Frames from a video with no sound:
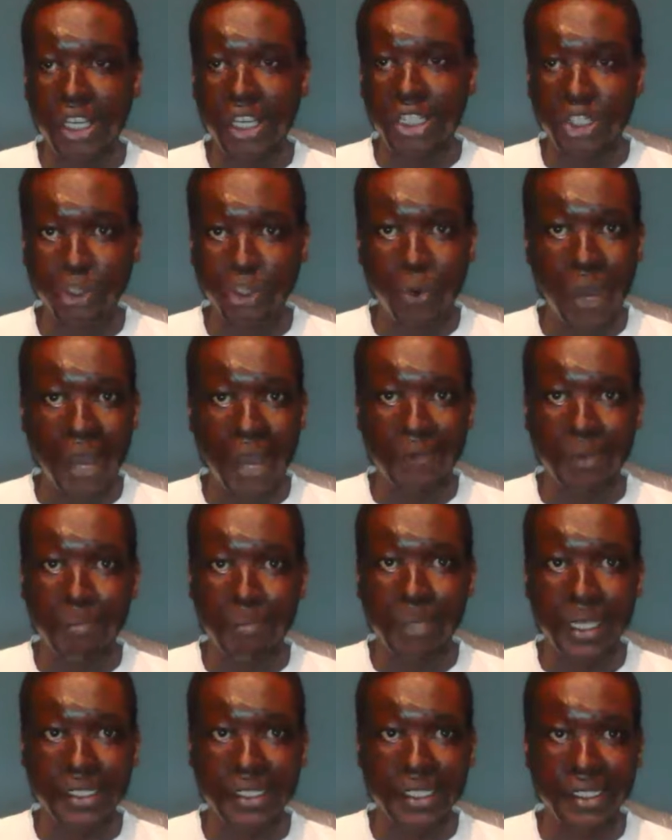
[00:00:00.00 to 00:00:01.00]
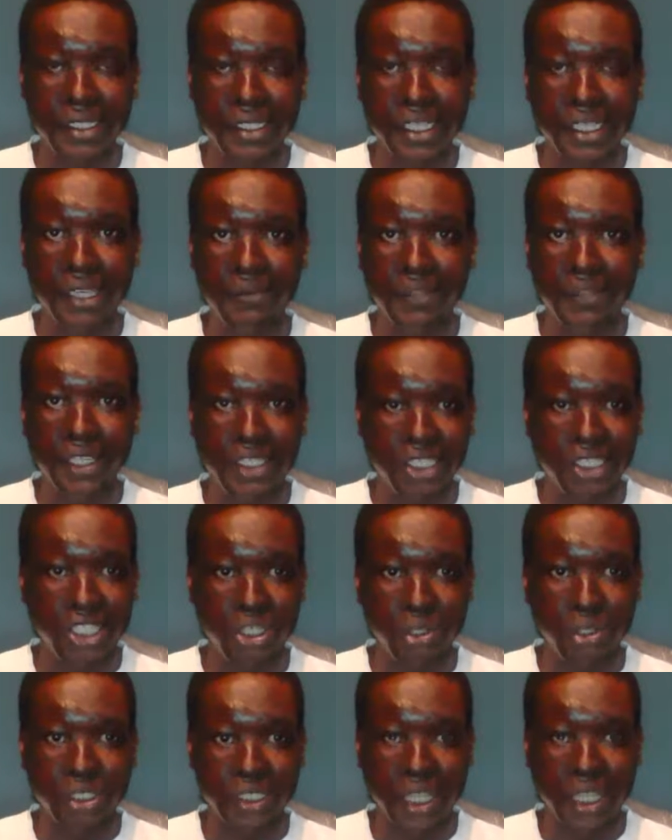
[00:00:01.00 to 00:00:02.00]
Do have a pleasant evening to
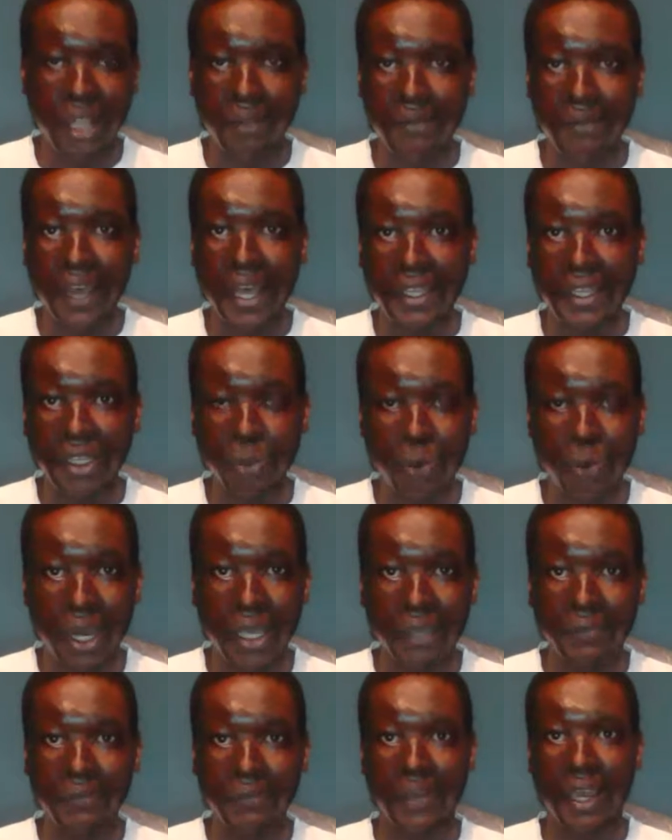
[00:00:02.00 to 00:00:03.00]
yourself and the wife.